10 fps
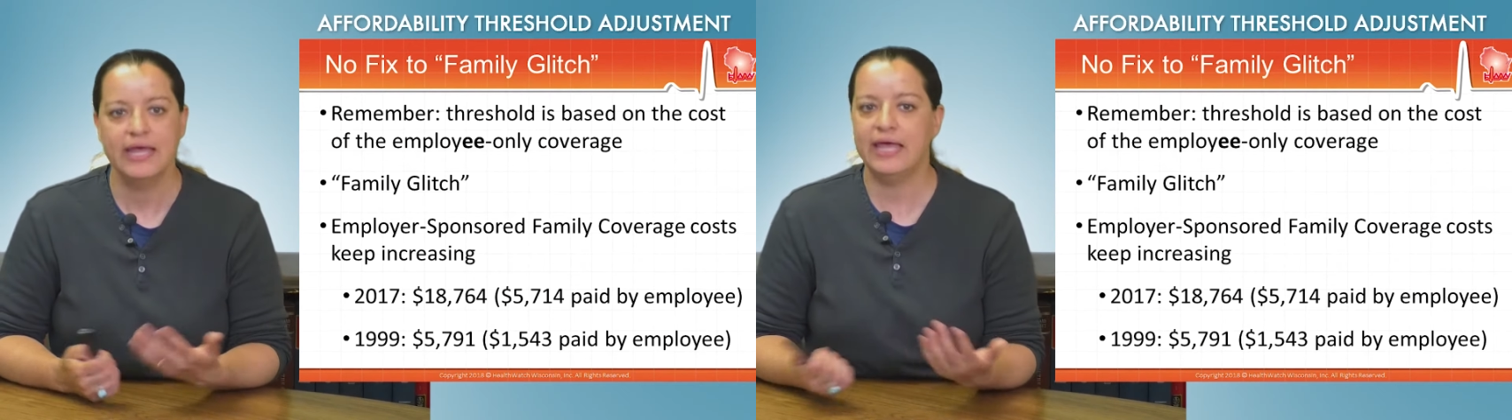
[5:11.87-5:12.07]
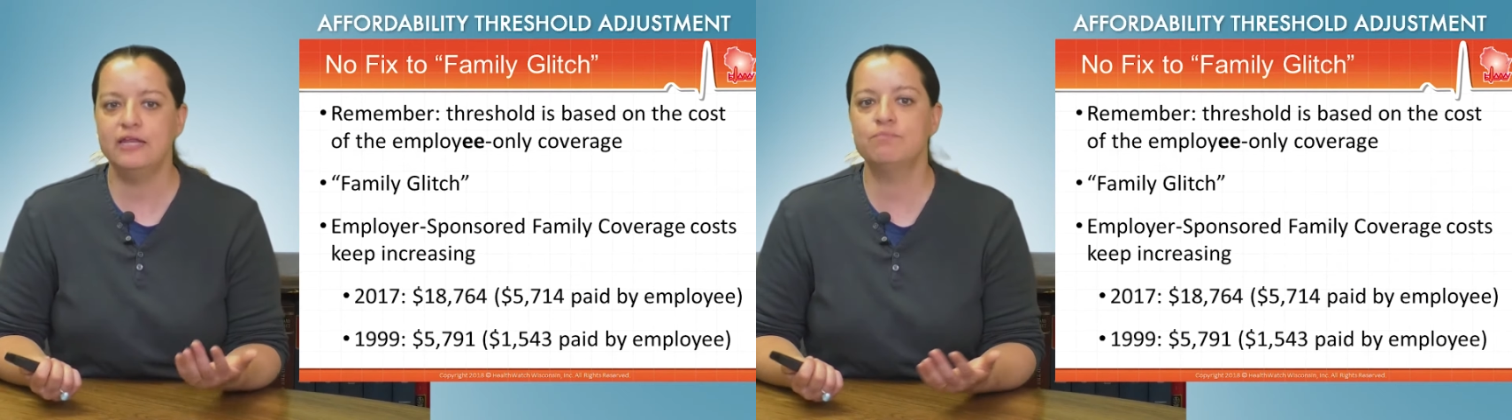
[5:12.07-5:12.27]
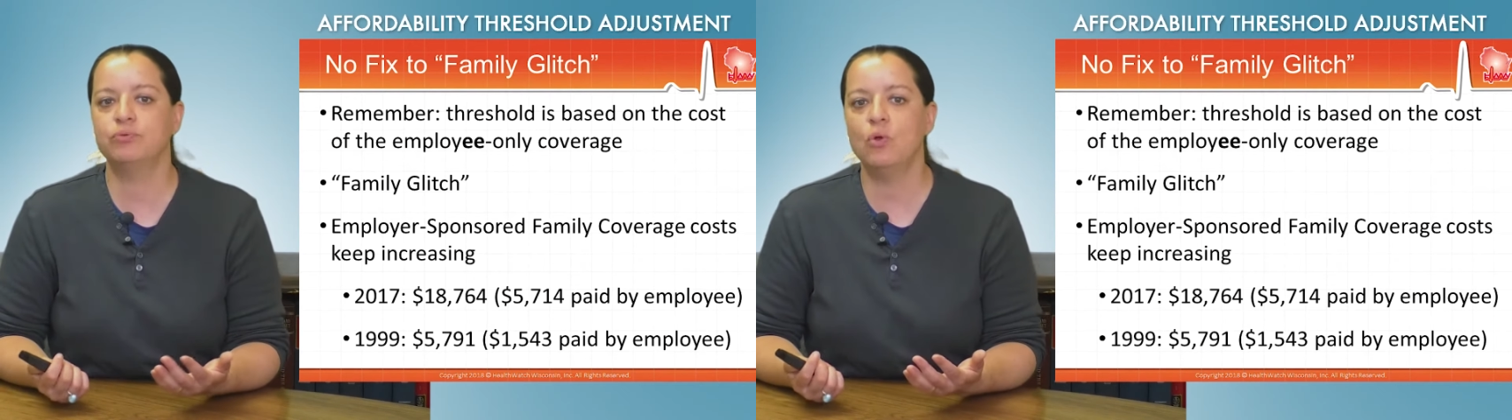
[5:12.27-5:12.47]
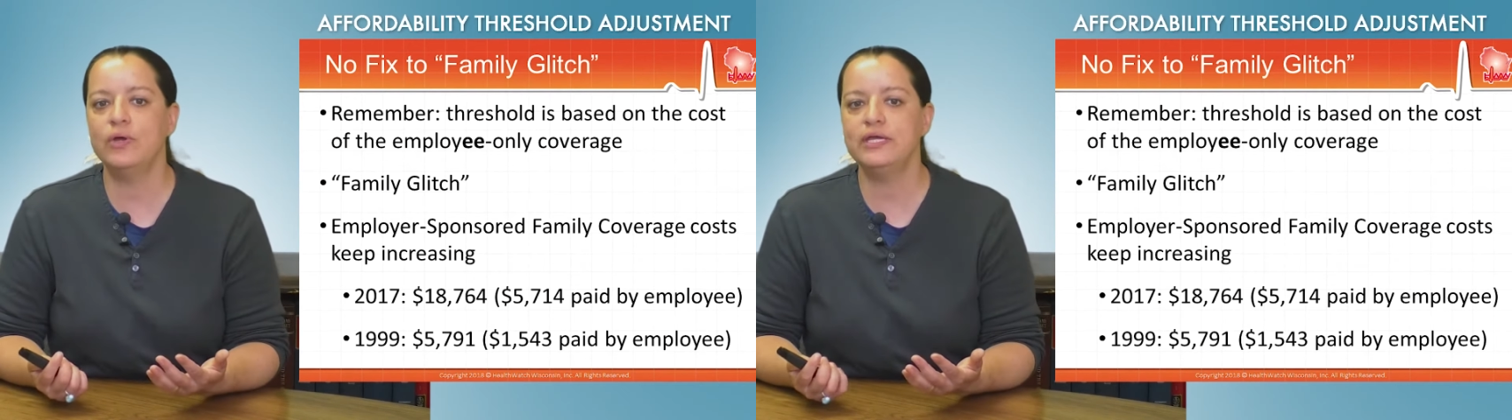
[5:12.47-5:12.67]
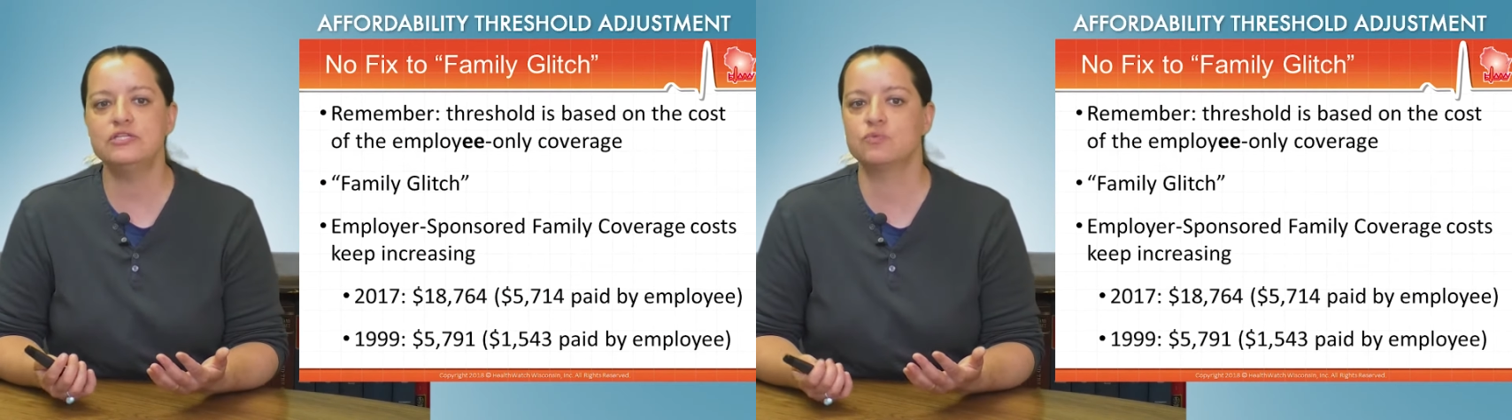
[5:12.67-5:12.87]
and
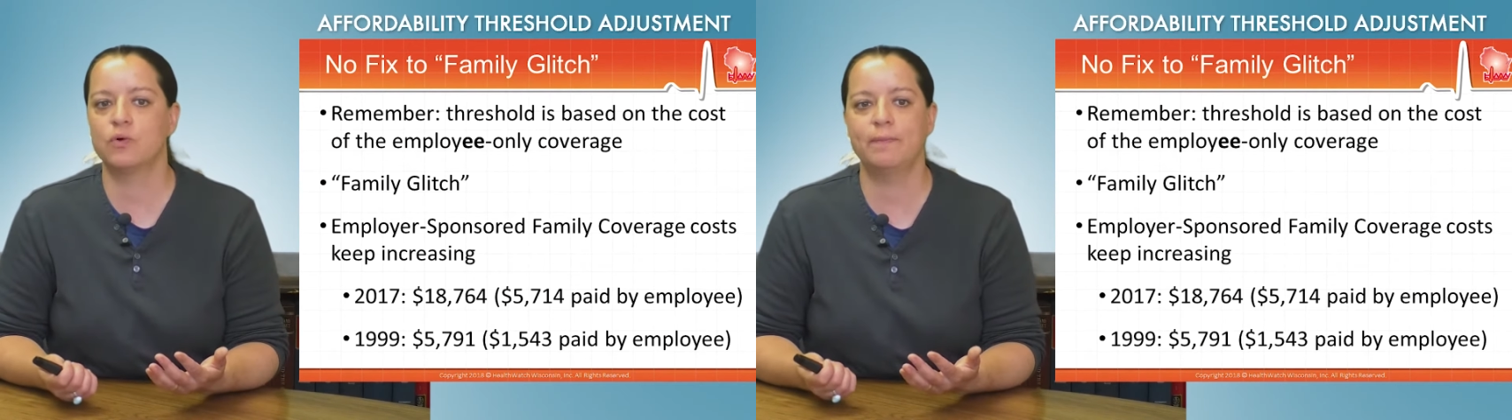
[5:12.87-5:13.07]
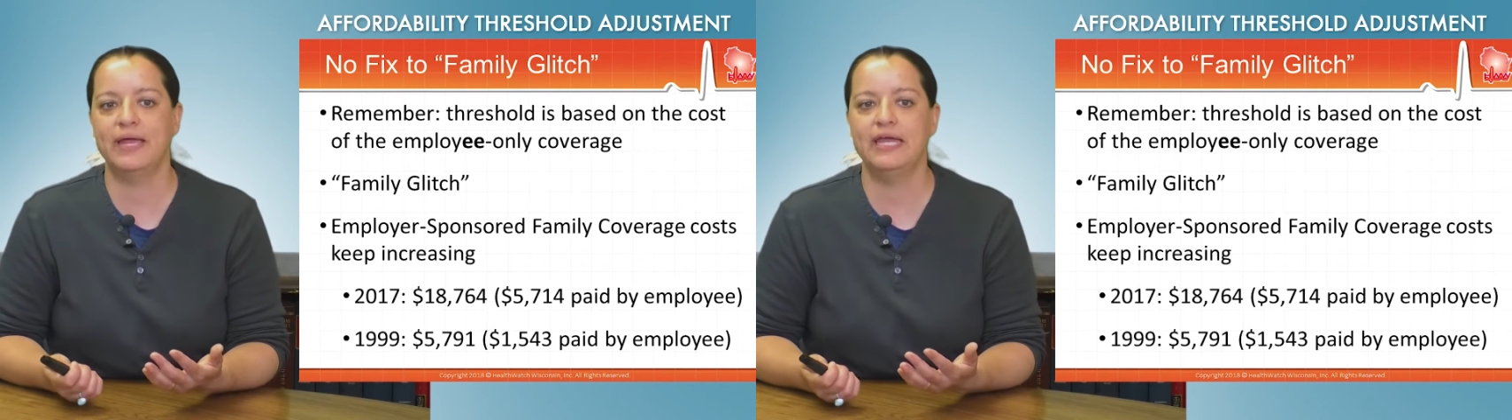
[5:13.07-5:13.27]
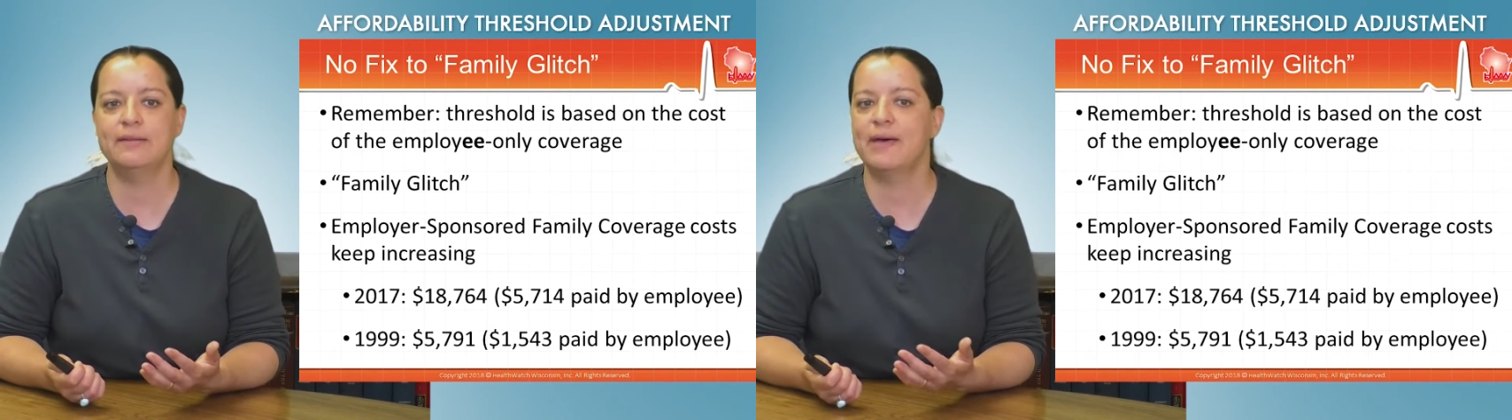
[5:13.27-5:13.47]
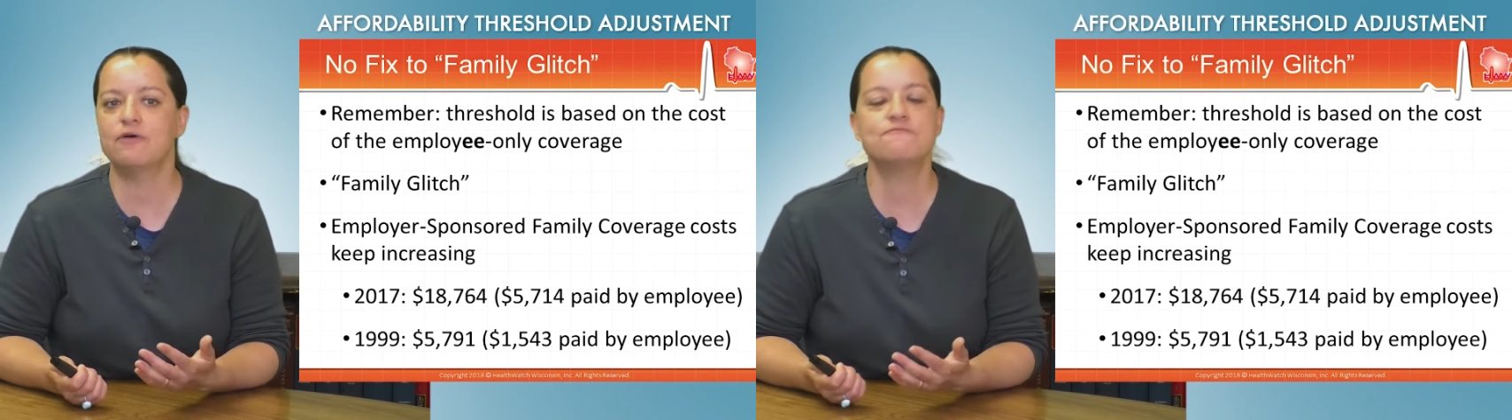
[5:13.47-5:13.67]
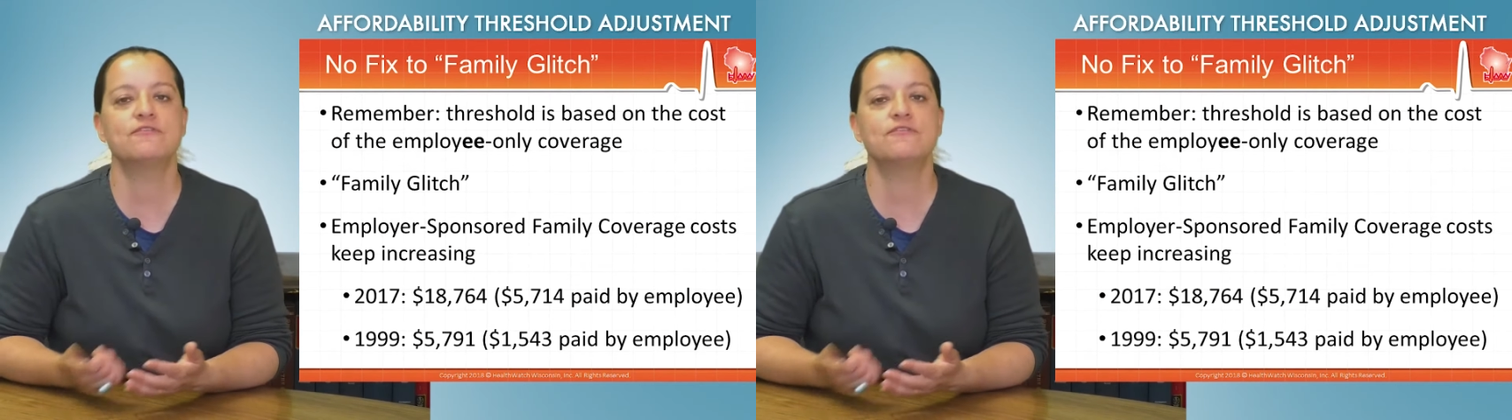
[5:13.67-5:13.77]
employees were paying about